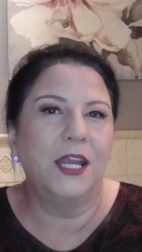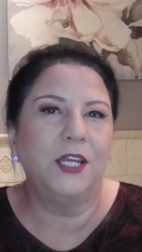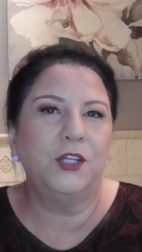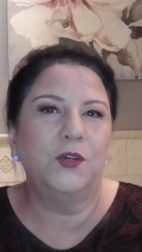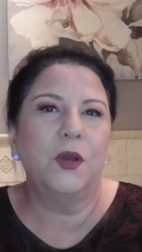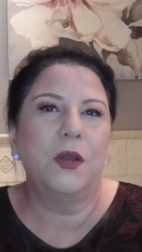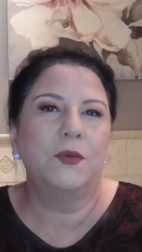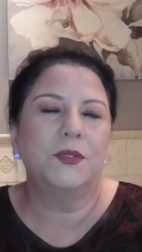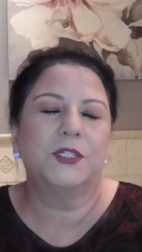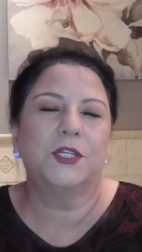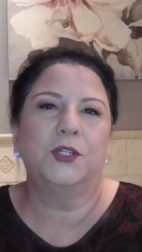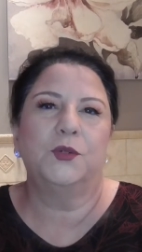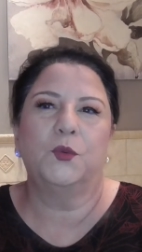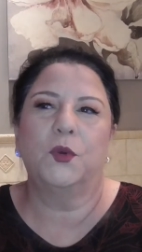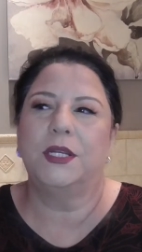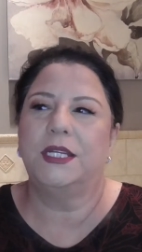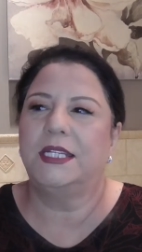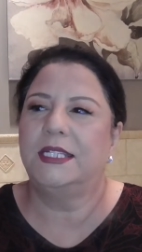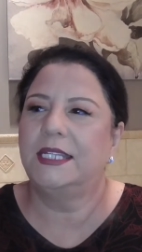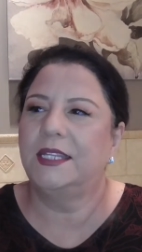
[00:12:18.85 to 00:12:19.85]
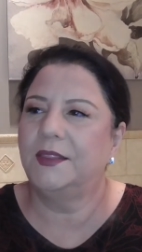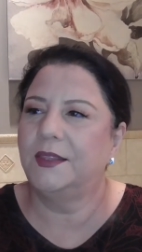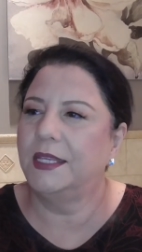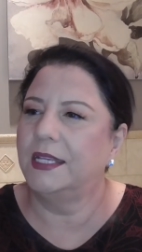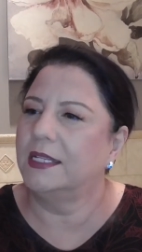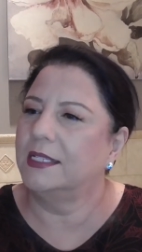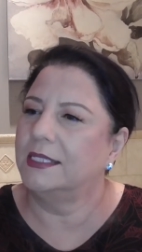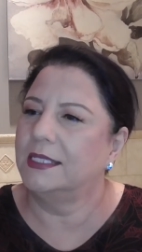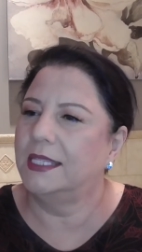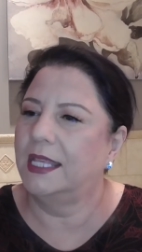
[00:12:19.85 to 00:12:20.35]
I knew I was going to run into
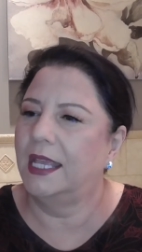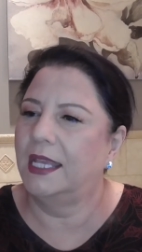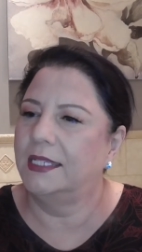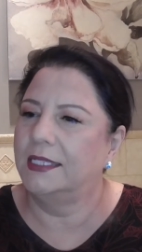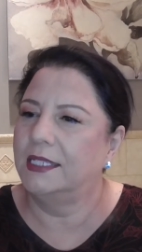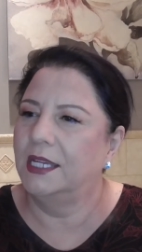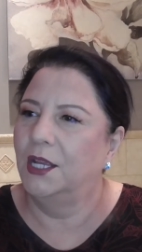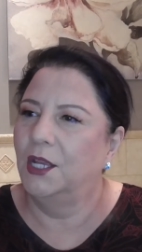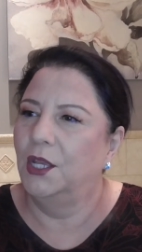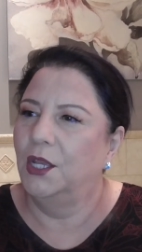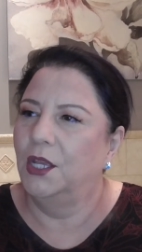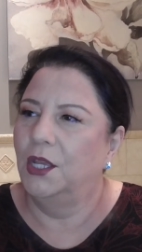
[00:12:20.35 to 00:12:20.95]
things that